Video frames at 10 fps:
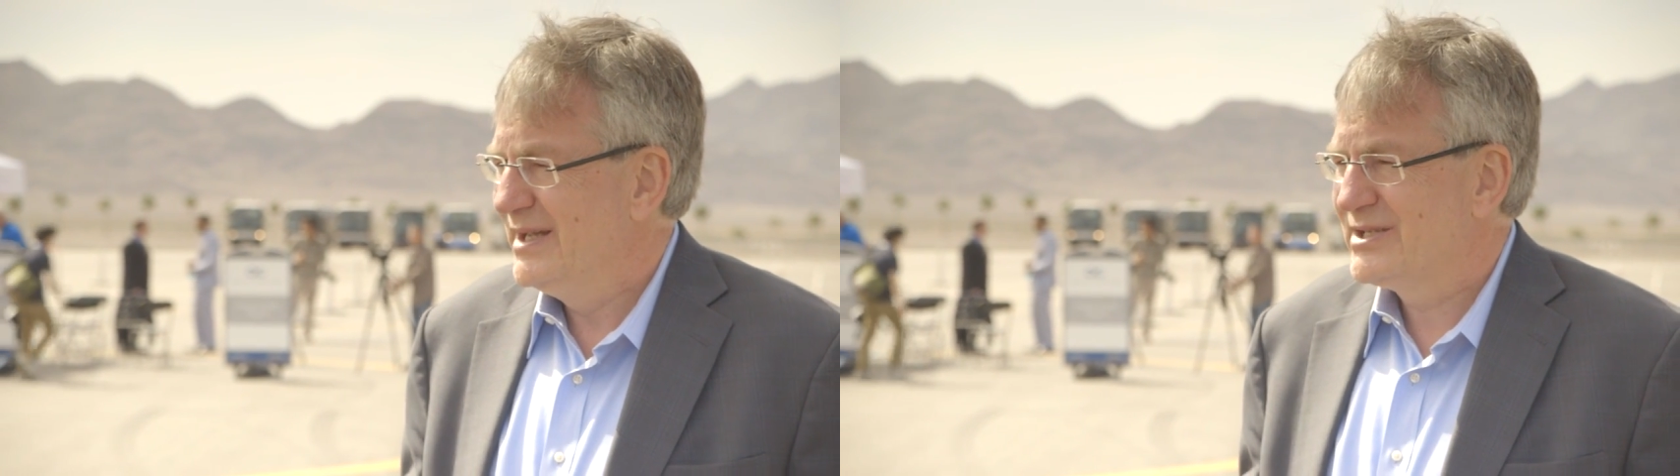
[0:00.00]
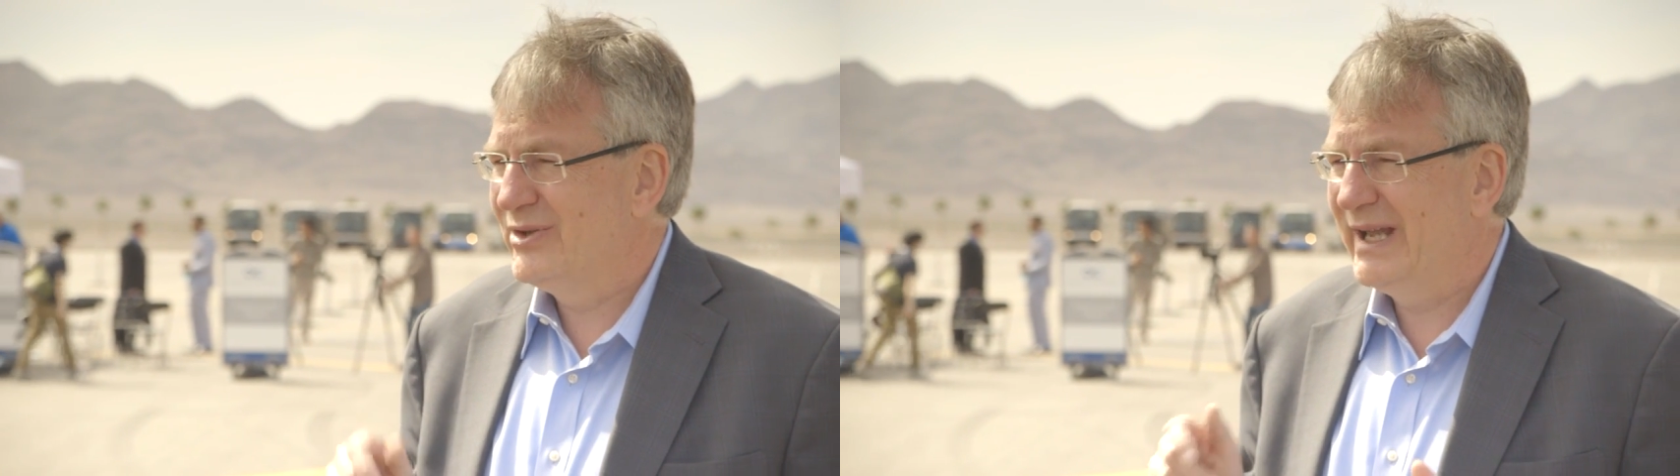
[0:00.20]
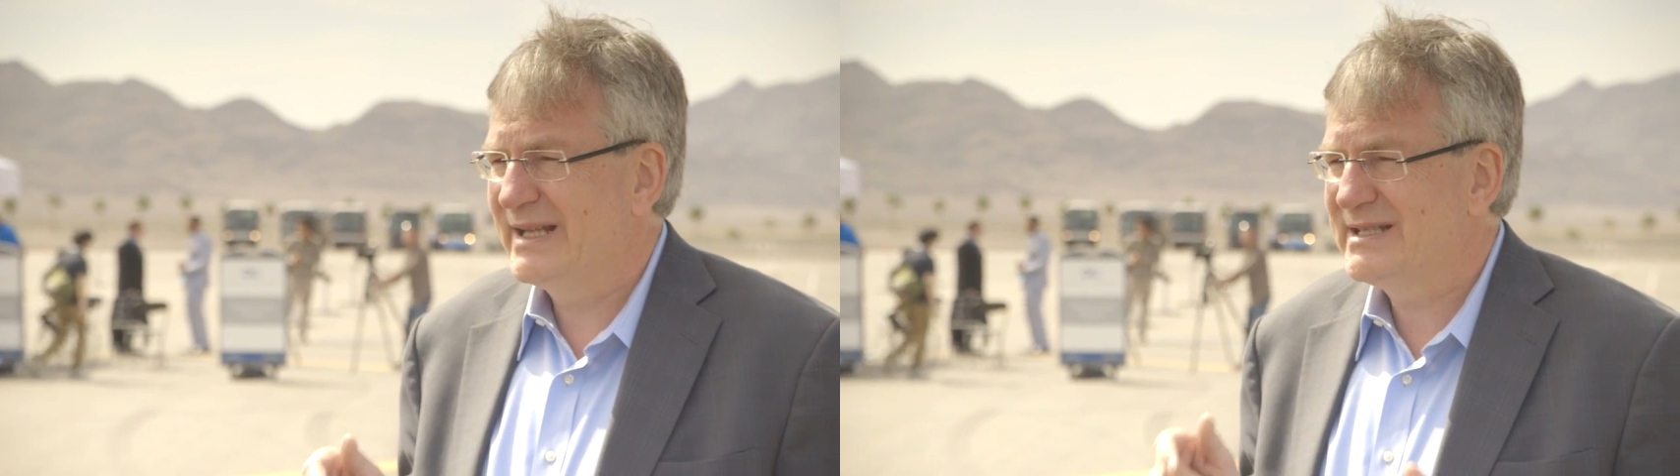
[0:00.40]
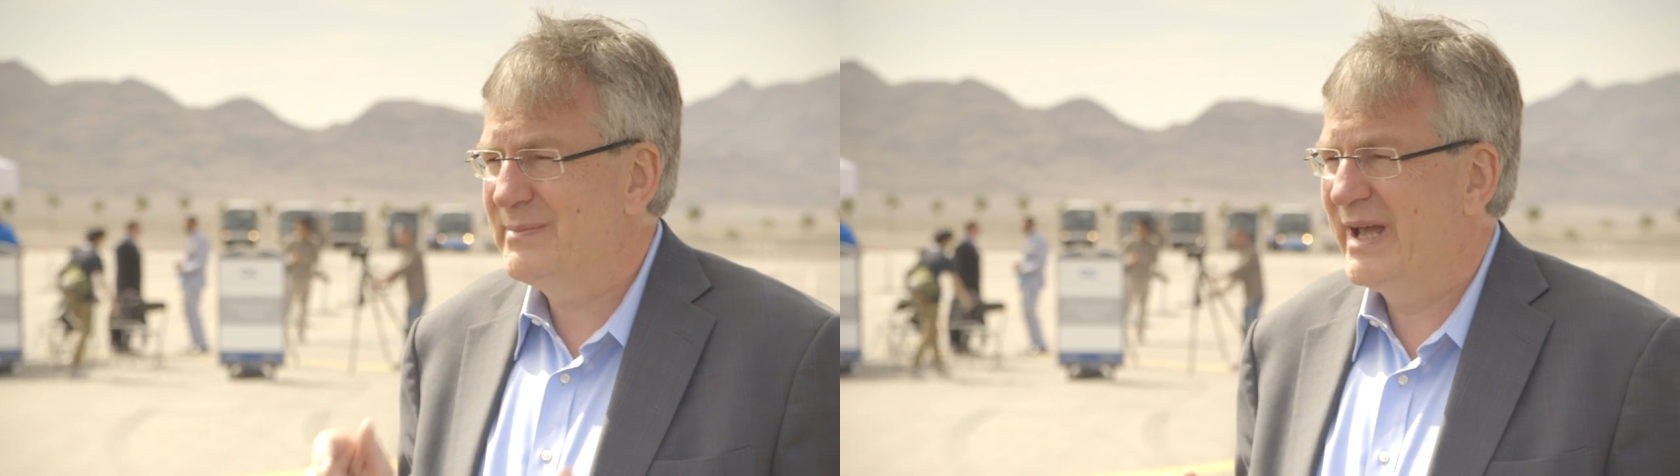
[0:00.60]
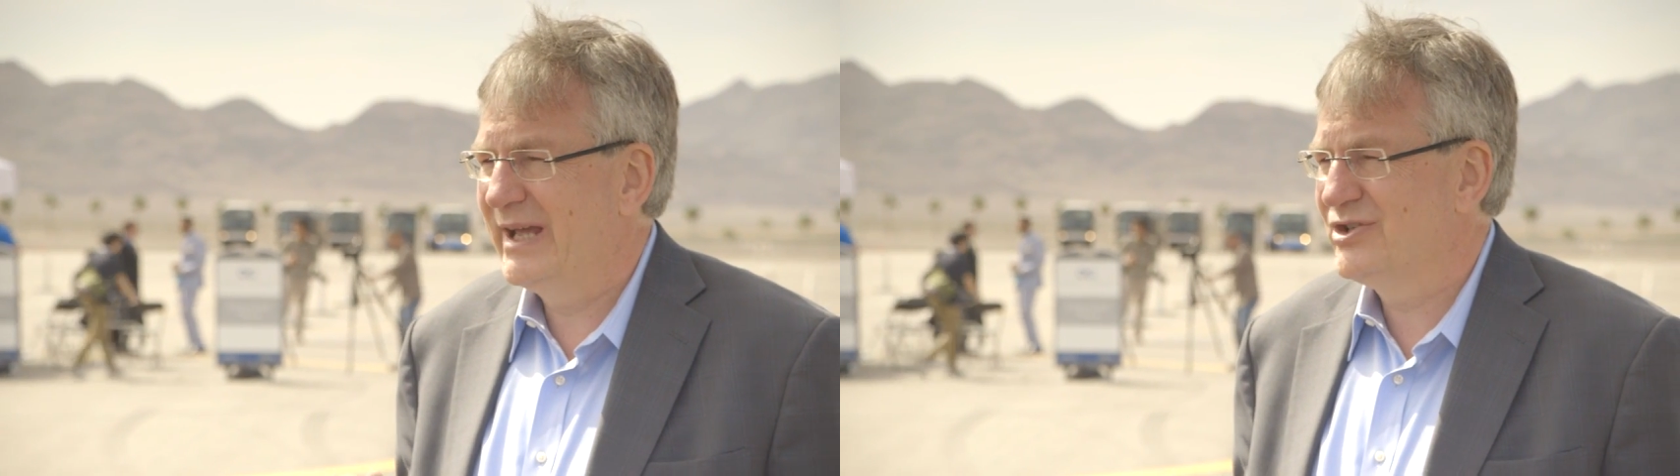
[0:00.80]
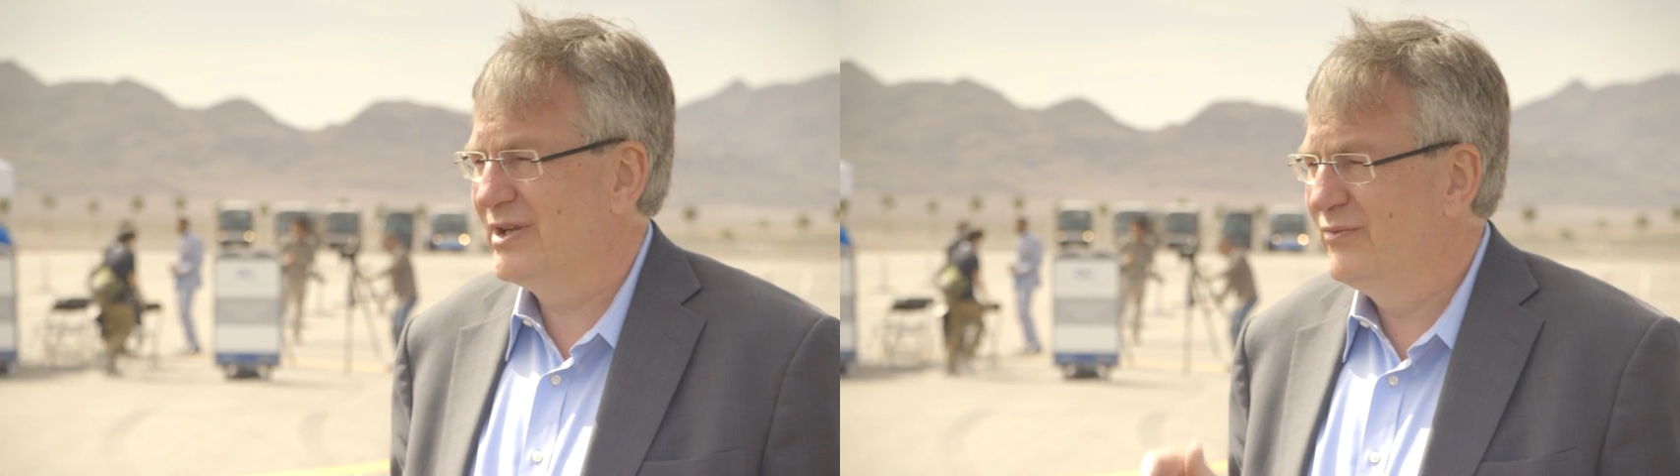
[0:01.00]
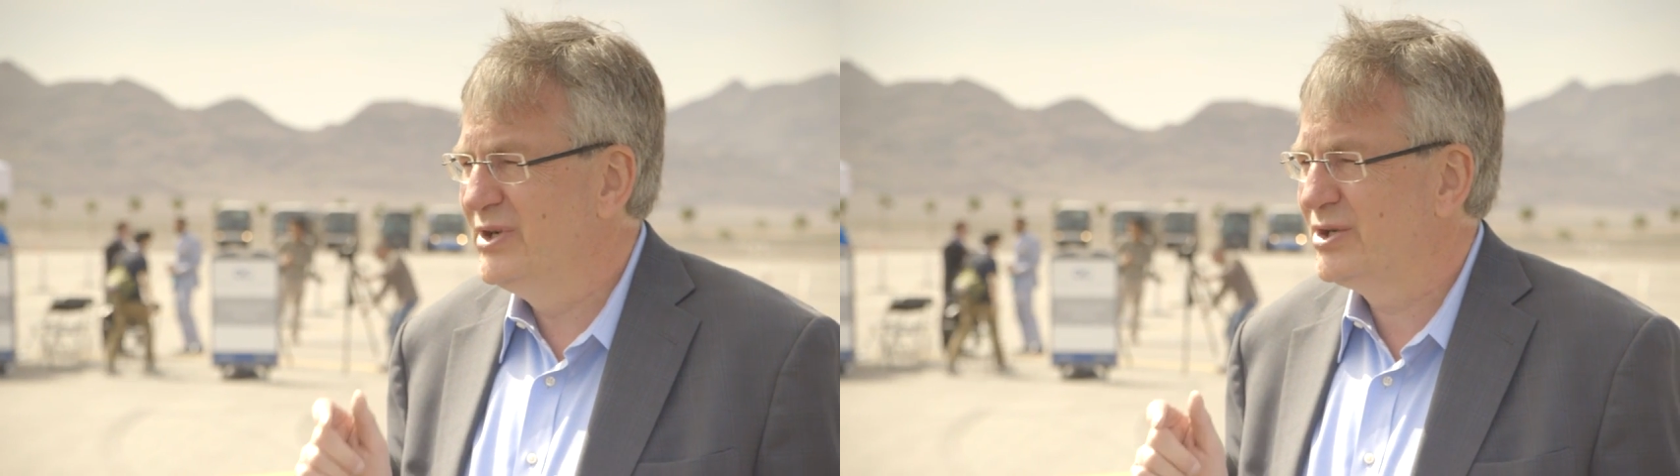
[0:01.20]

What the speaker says: So let's imagine we